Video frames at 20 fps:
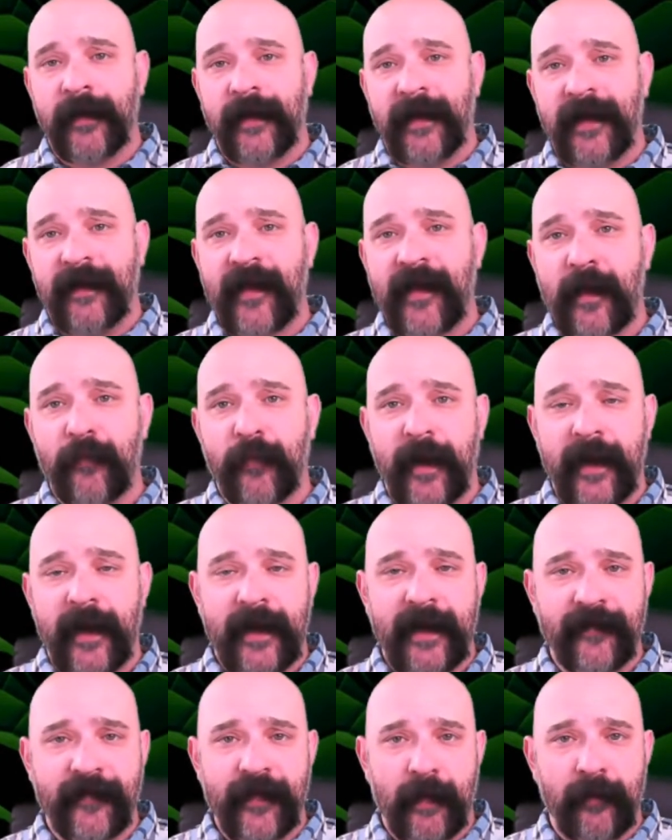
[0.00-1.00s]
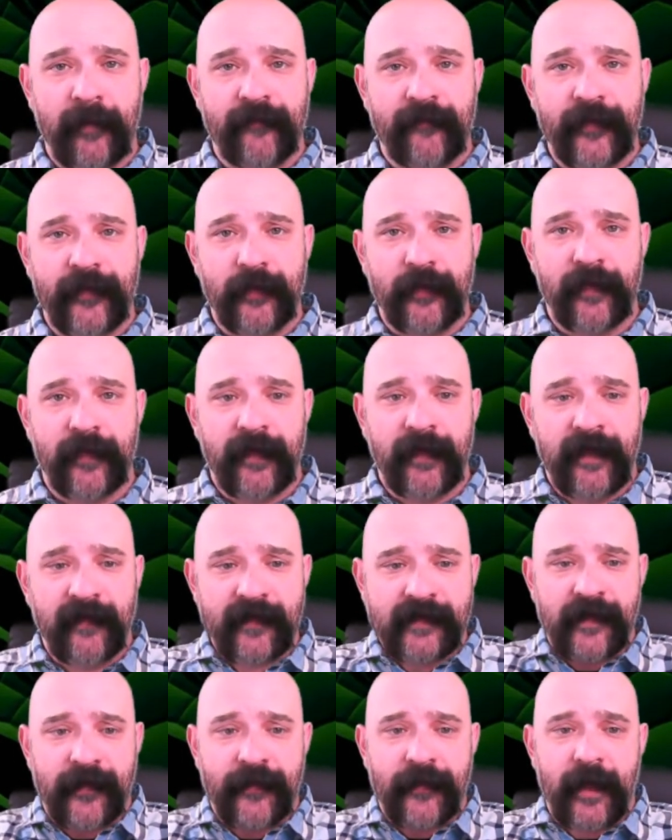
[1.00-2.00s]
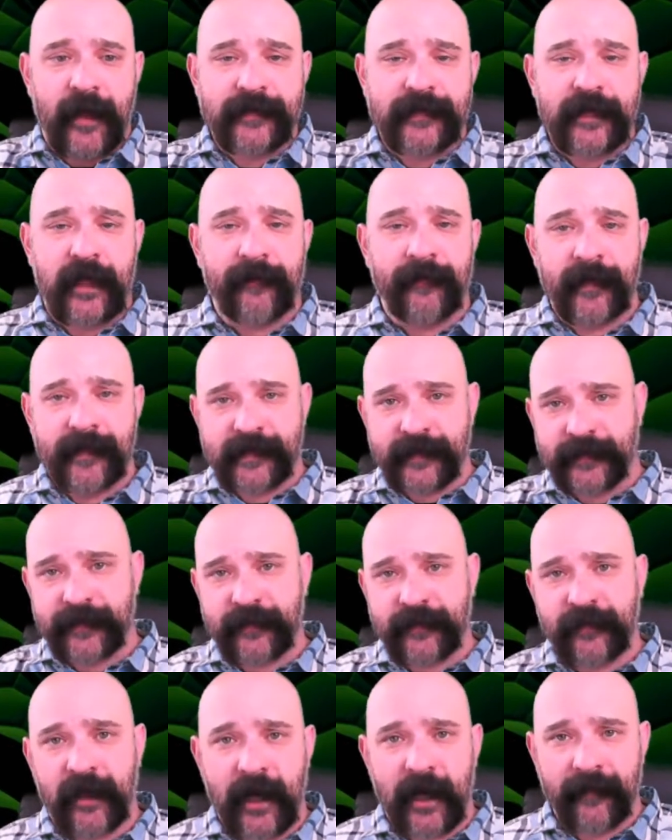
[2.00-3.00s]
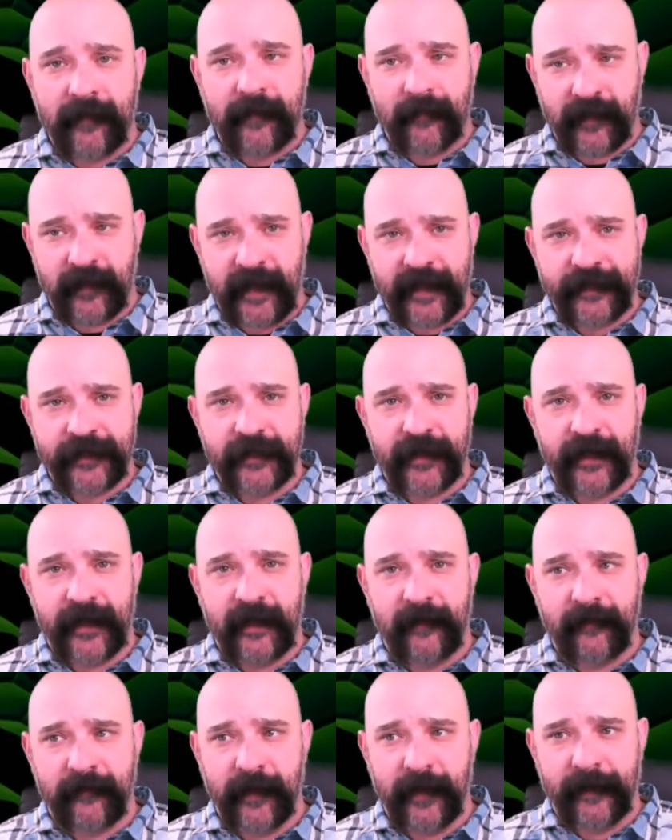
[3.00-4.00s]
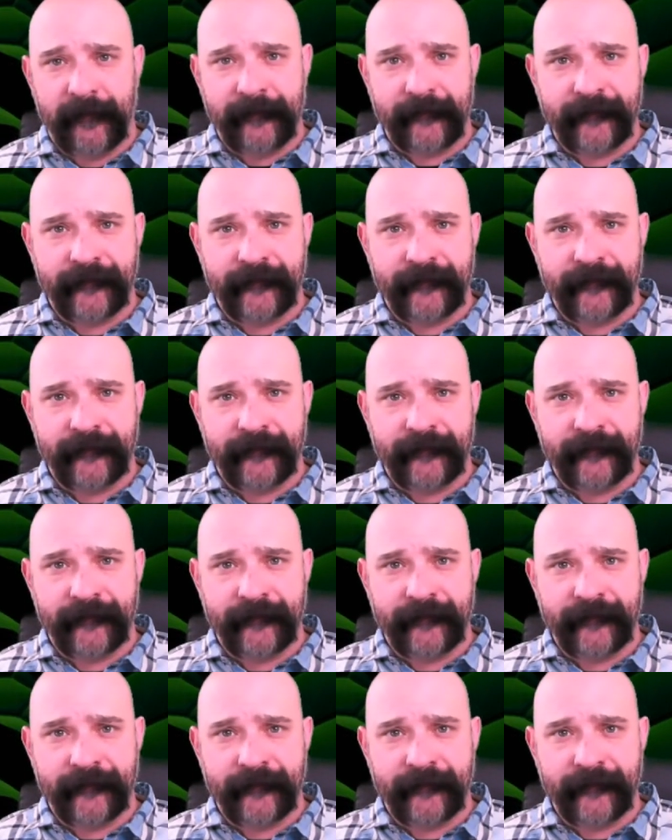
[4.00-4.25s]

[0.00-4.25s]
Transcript: Hit that rate, hit that review, give us a thumbs up and subscribe. We'll catch you later. Bye.